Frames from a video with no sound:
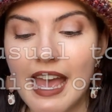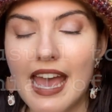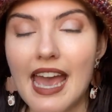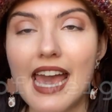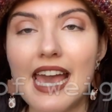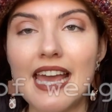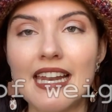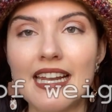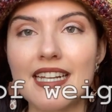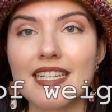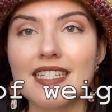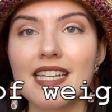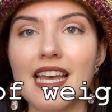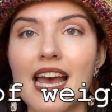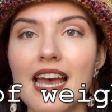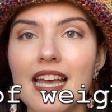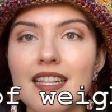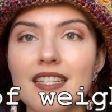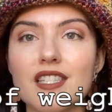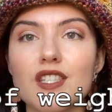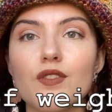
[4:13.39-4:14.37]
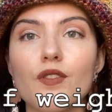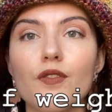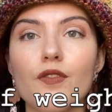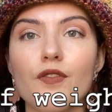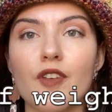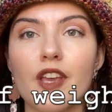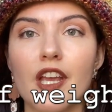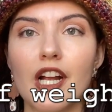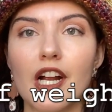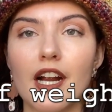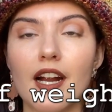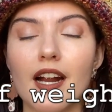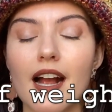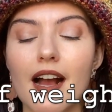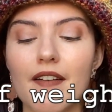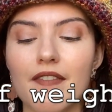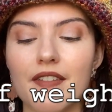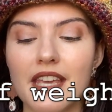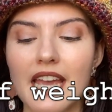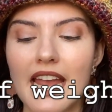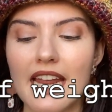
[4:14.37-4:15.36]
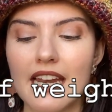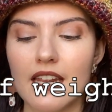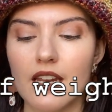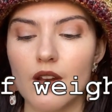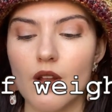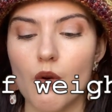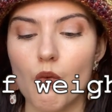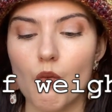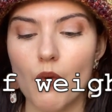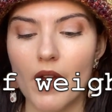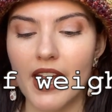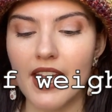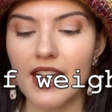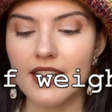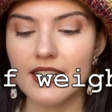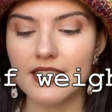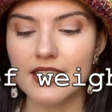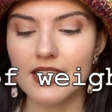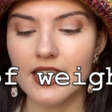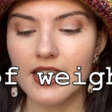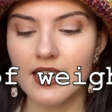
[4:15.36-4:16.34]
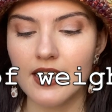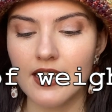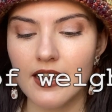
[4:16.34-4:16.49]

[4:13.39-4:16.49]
an intense fear of gaining weight,